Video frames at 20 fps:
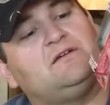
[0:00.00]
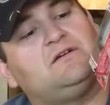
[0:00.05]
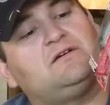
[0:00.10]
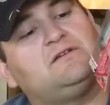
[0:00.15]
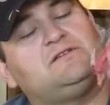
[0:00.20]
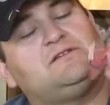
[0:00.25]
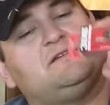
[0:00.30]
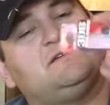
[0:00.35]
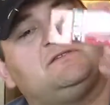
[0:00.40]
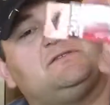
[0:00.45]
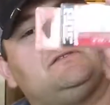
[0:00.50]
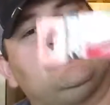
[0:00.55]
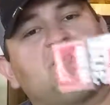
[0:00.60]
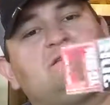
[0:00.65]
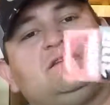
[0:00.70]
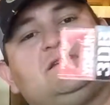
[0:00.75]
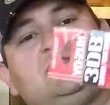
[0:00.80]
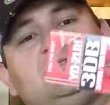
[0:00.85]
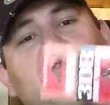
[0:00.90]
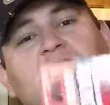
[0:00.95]
longer tongue, so it
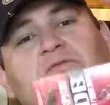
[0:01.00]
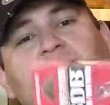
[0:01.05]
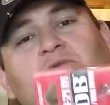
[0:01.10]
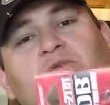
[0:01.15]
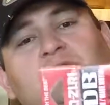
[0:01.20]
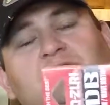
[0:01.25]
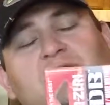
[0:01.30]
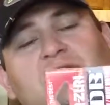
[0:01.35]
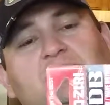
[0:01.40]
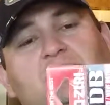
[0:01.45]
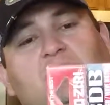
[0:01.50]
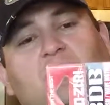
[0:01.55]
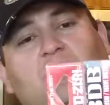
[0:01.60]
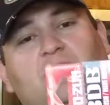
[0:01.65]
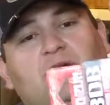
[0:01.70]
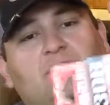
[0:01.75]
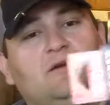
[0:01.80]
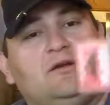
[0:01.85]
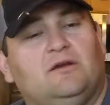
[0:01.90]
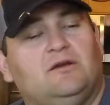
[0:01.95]
looks like it's a little more deep
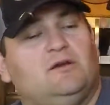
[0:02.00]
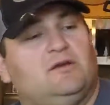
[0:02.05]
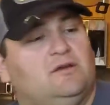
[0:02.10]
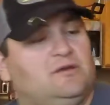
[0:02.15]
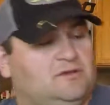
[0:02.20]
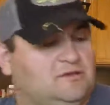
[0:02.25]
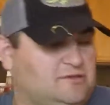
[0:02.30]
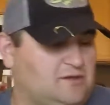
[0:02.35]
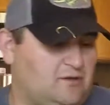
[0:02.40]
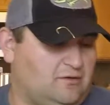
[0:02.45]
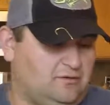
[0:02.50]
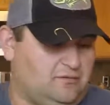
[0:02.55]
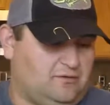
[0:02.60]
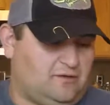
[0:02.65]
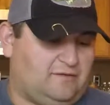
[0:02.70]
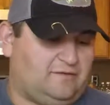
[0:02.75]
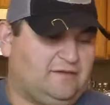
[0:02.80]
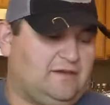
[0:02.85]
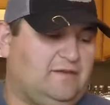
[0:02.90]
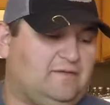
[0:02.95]
water. So
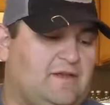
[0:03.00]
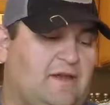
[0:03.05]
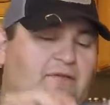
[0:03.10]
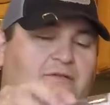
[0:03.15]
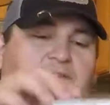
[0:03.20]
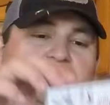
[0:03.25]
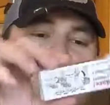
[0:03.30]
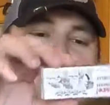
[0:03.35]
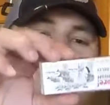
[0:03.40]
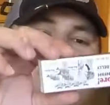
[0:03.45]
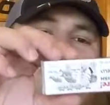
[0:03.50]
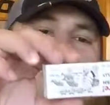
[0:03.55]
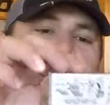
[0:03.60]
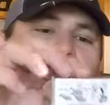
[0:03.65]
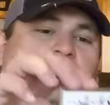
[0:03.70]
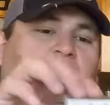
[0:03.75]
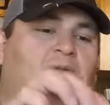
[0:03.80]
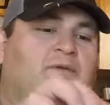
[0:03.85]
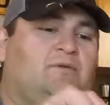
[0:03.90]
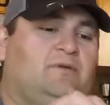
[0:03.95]
I'll have to give that one a try
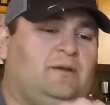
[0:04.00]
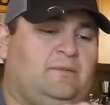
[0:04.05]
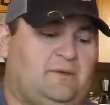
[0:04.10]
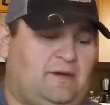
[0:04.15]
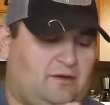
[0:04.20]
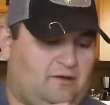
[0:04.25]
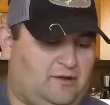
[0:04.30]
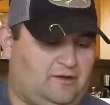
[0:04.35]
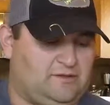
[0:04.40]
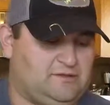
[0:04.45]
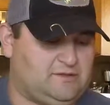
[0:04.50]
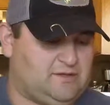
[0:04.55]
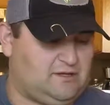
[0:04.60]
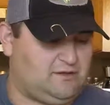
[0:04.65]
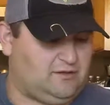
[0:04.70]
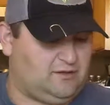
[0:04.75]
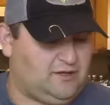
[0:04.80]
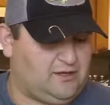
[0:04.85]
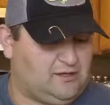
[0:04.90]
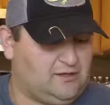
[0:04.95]
probably when I'm out on the side
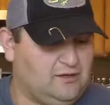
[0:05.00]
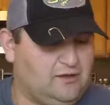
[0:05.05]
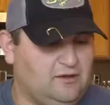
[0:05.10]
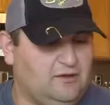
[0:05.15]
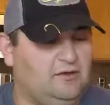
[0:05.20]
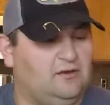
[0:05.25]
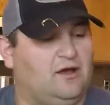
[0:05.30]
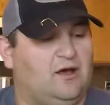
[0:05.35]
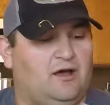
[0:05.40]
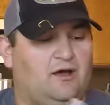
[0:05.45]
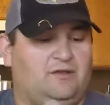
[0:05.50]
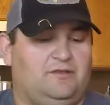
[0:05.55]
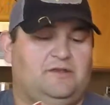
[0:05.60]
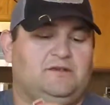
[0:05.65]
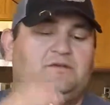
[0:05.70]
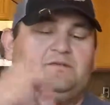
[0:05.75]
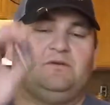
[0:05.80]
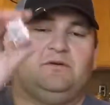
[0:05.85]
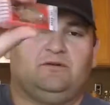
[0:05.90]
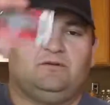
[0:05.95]
of the lake.
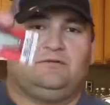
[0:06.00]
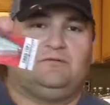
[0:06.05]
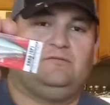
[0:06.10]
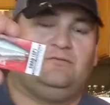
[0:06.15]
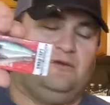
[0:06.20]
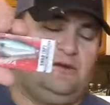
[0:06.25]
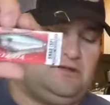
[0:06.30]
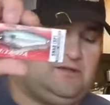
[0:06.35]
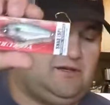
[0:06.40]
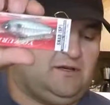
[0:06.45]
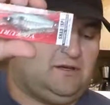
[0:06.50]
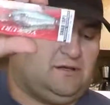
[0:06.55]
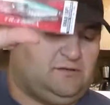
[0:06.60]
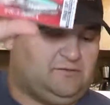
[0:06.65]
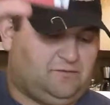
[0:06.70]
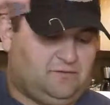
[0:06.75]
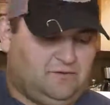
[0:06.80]
This one retails